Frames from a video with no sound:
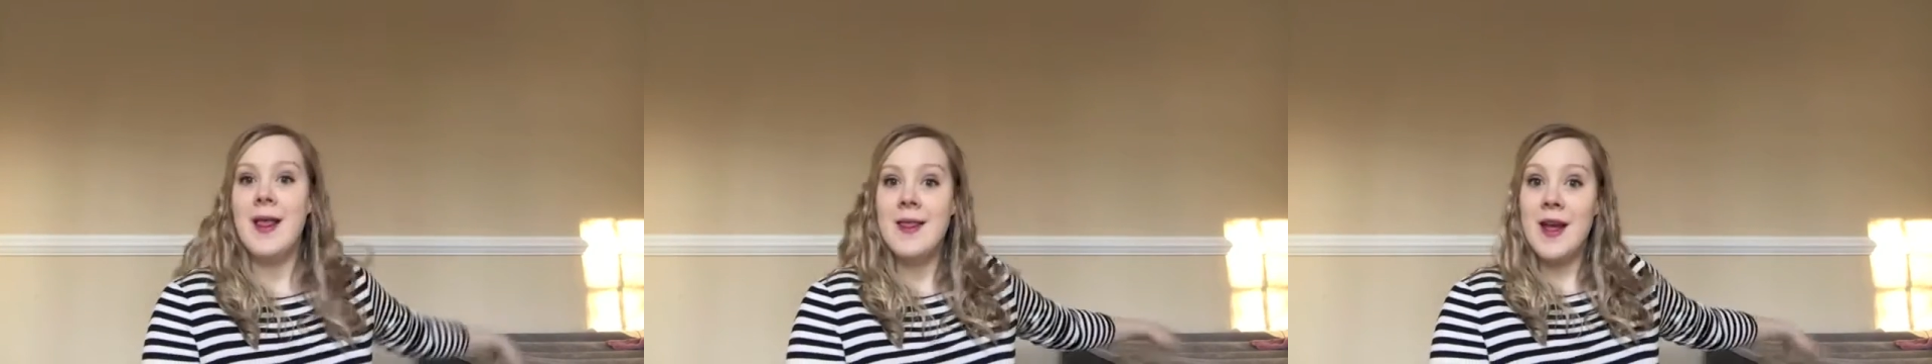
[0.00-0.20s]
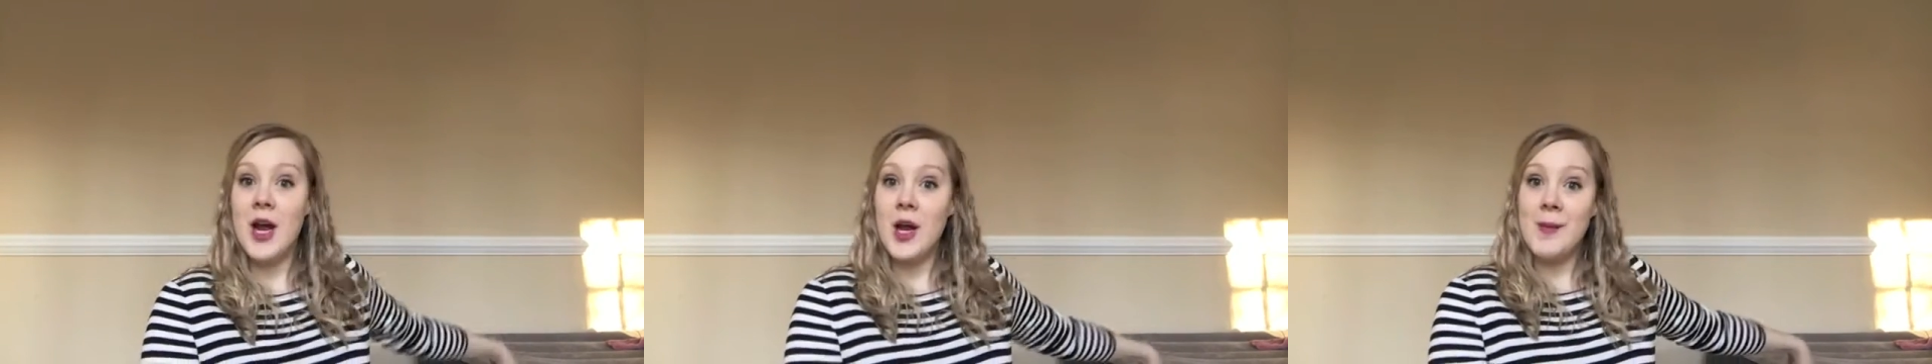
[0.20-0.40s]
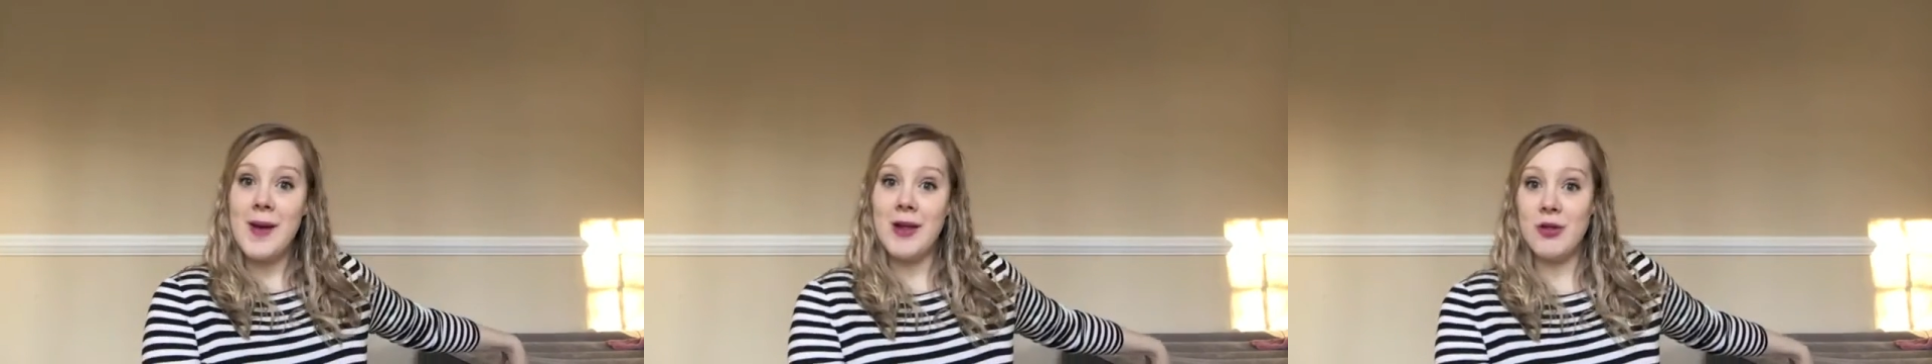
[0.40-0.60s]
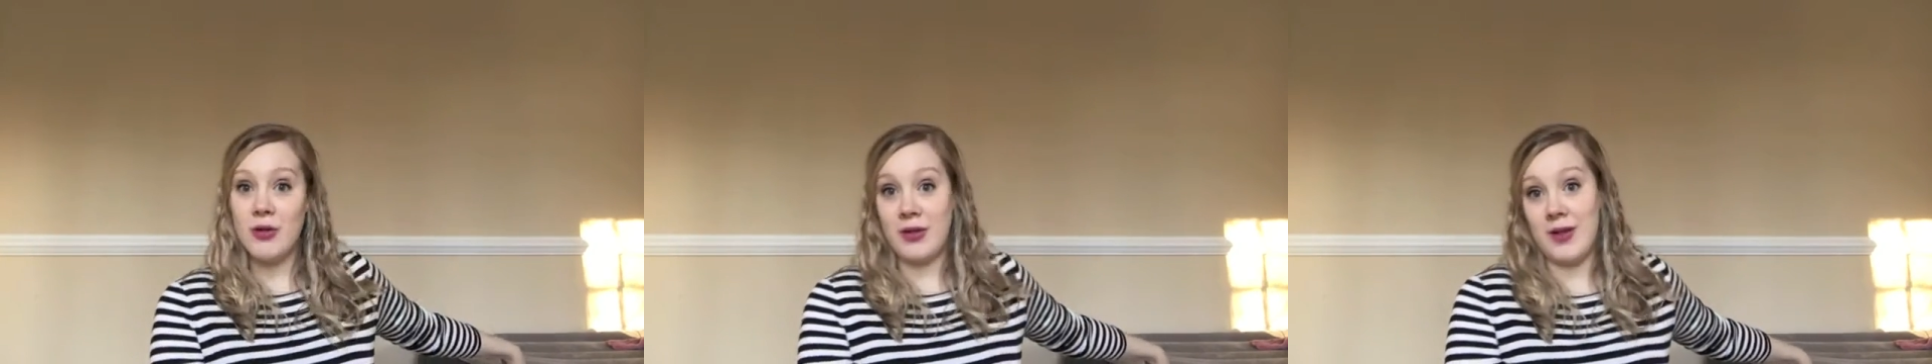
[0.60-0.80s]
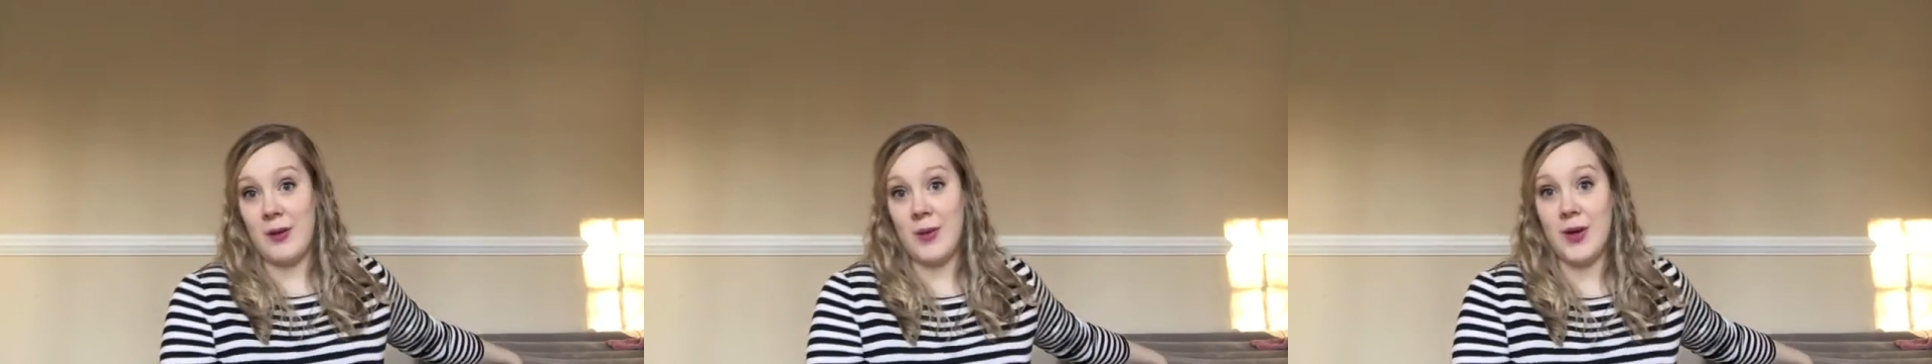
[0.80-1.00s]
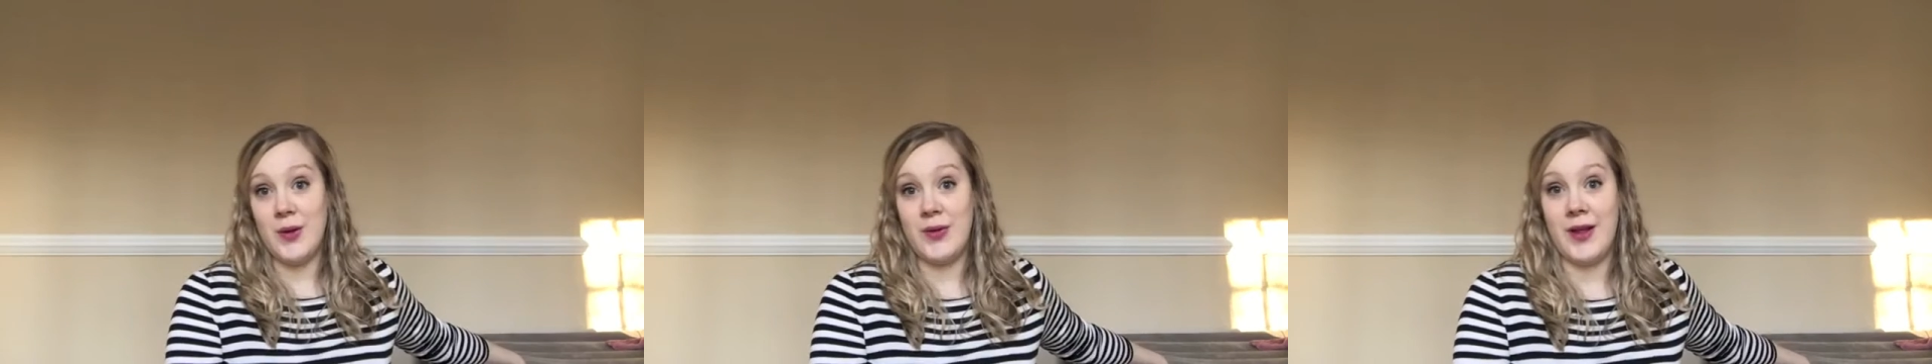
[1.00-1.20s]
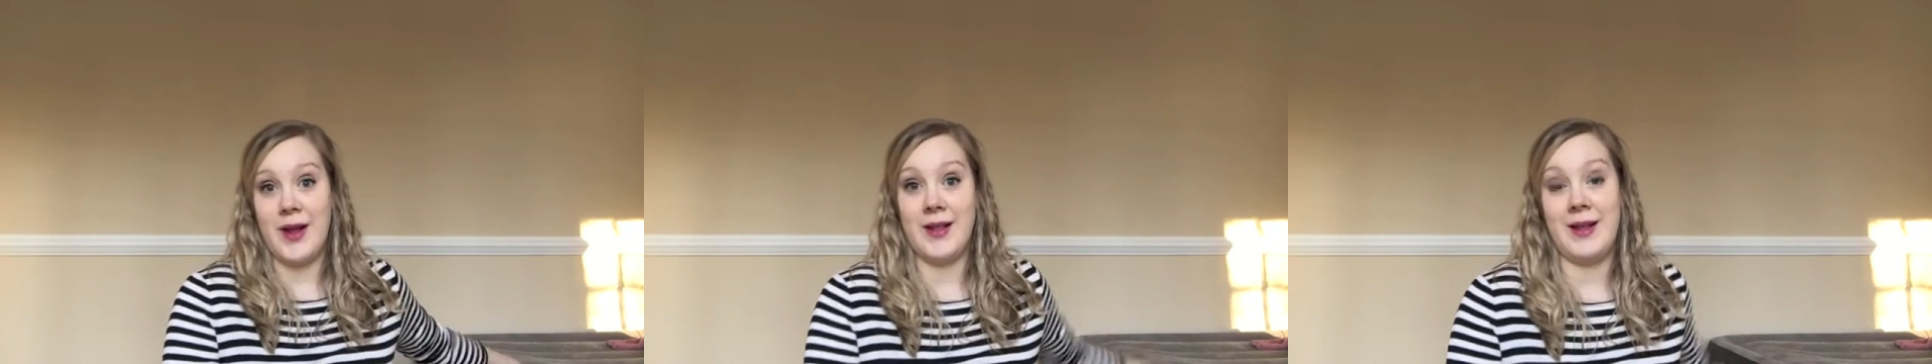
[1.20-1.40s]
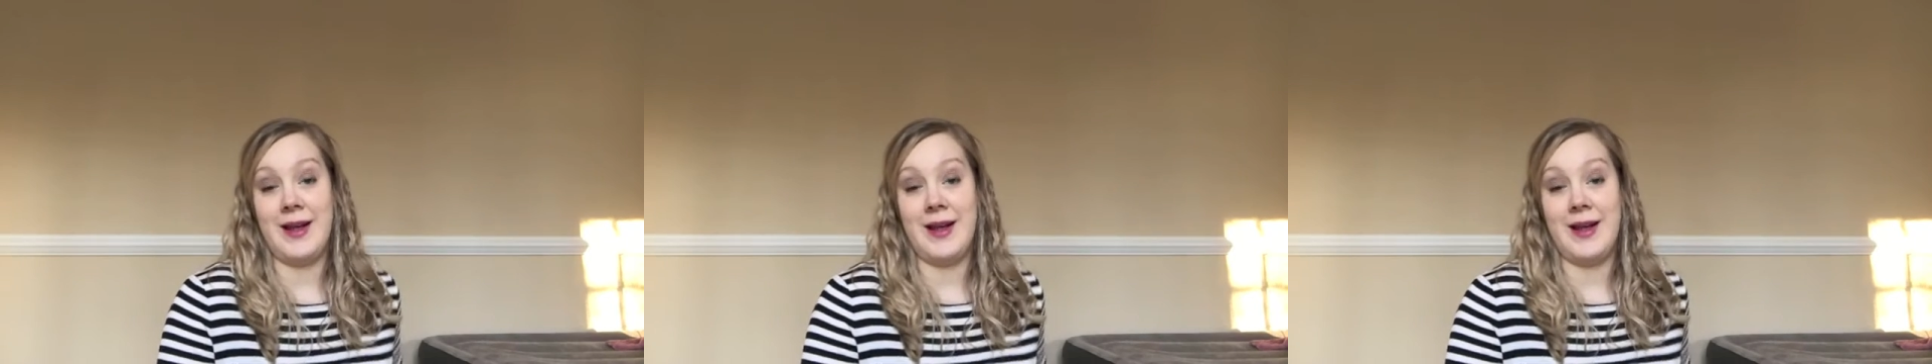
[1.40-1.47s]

the air mattress that we're using as